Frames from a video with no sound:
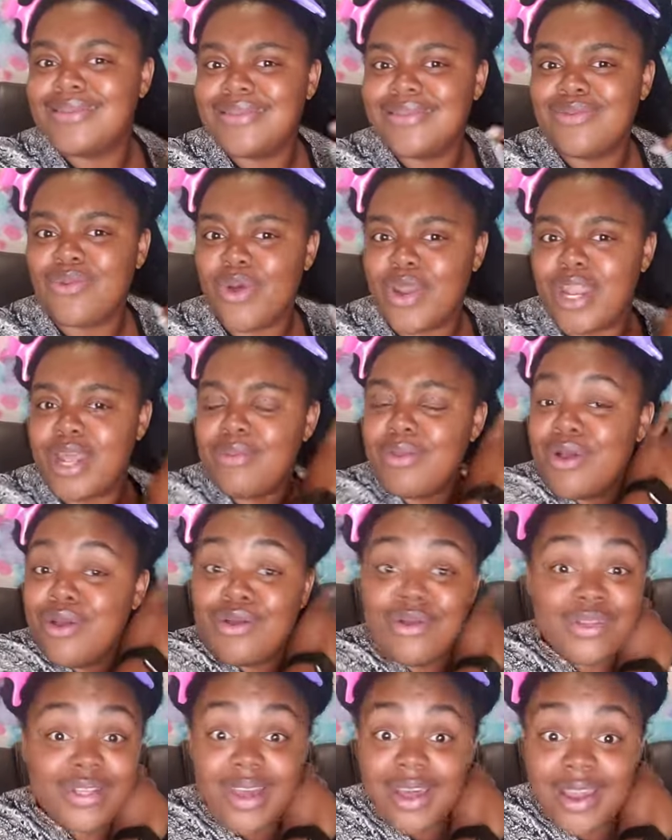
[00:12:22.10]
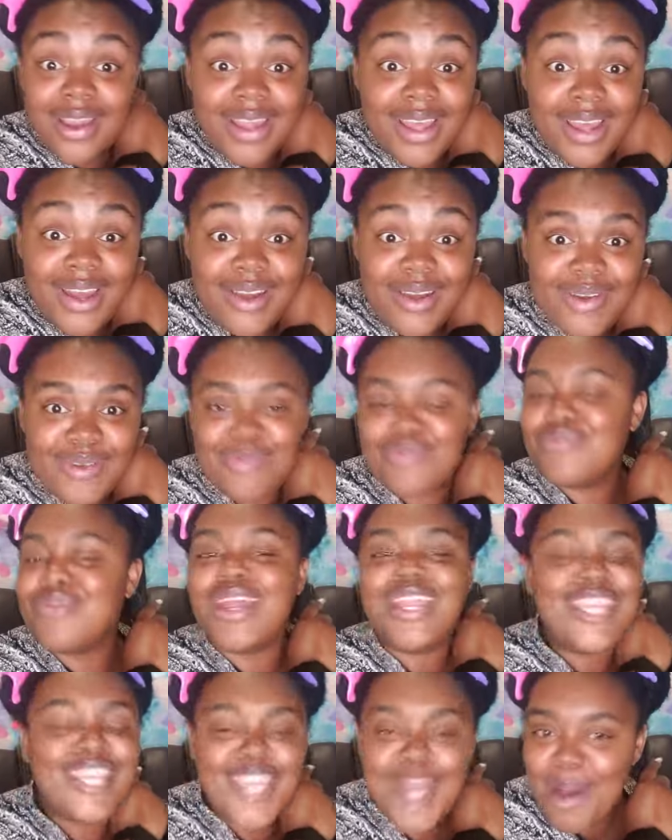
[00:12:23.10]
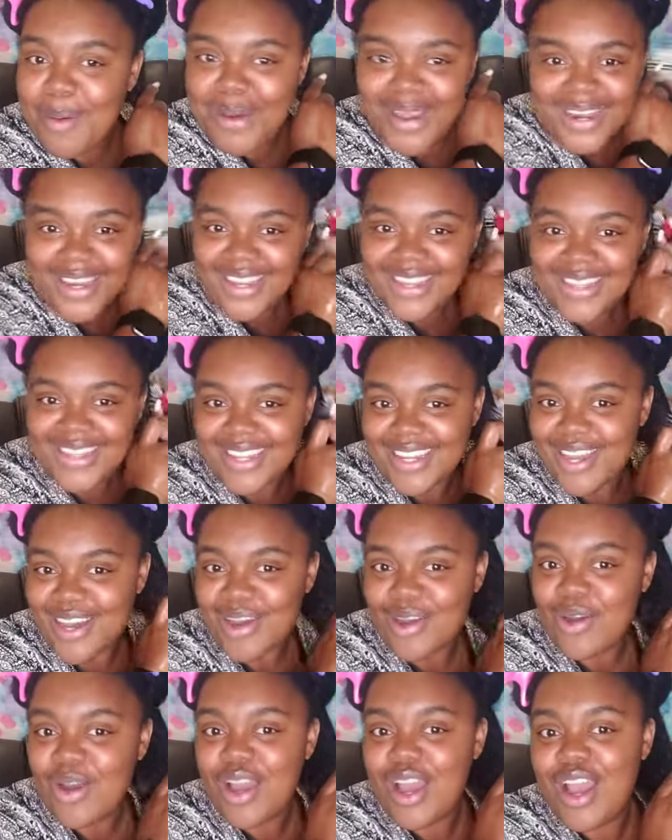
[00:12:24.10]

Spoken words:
One of them, who's gonna know? Nobody needs to know.